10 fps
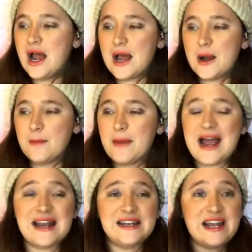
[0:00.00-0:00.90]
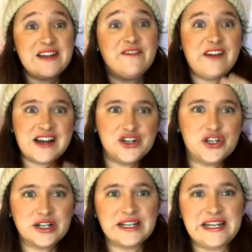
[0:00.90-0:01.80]
And
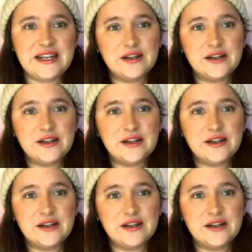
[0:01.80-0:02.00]
eventually,